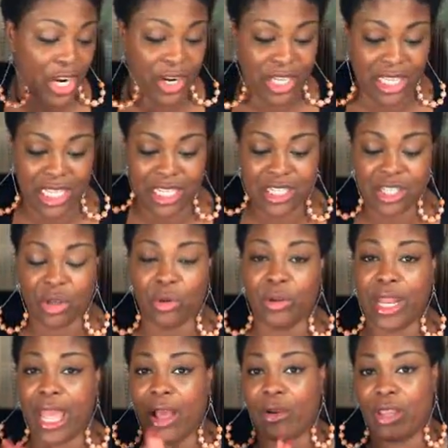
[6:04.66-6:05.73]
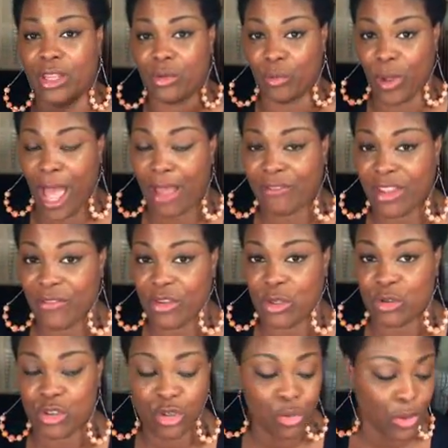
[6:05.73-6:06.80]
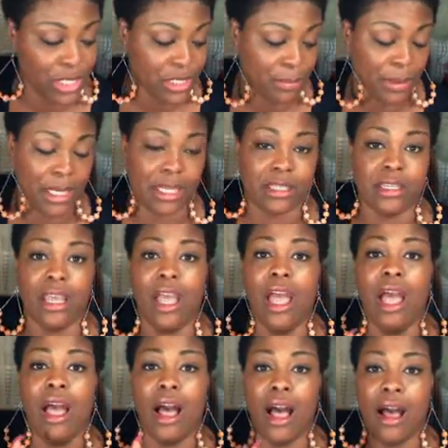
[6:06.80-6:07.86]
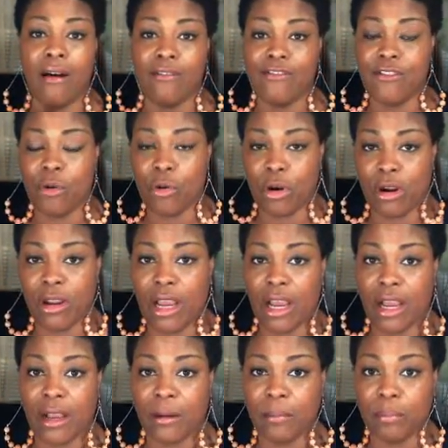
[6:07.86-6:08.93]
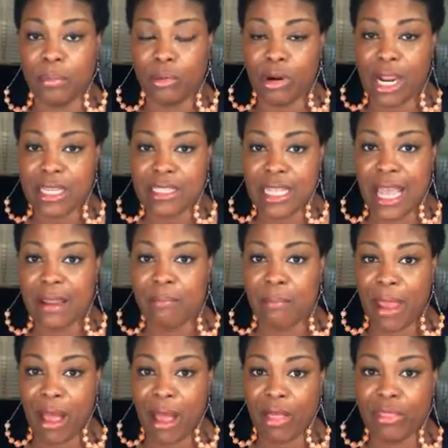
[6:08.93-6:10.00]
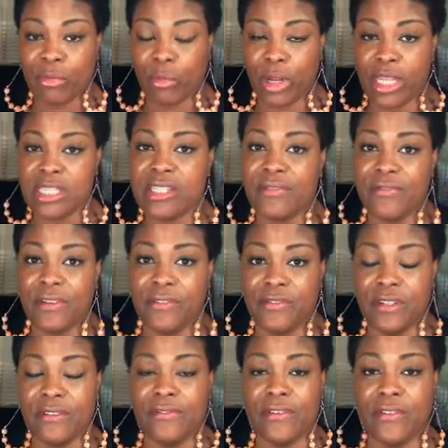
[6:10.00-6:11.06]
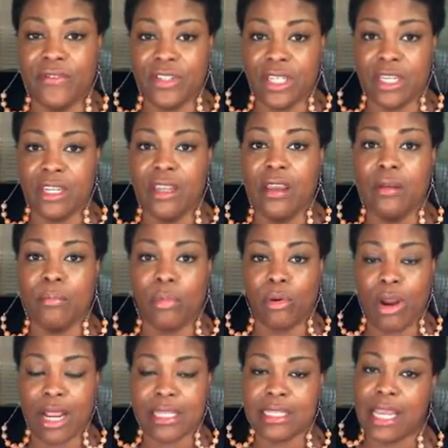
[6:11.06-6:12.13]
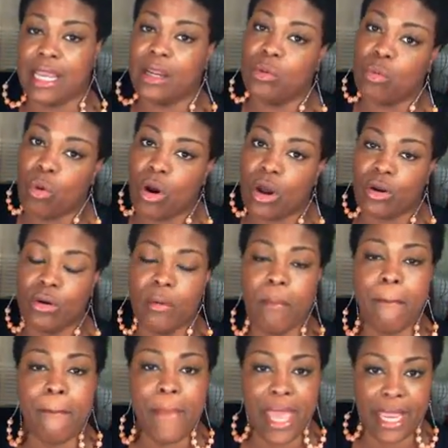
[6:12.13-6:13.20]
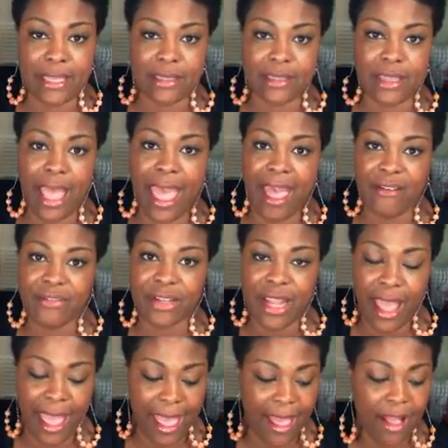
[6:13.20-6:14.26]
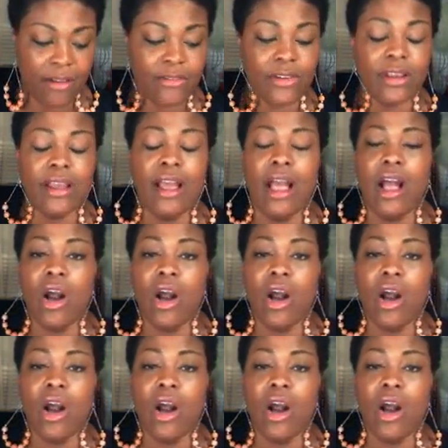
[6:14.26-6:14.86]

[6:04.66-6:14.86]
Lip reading: just sharing this. So now I've given you 2 recipes for peroxide mouth rinse, 50-50 peroxide and water mix, half and half.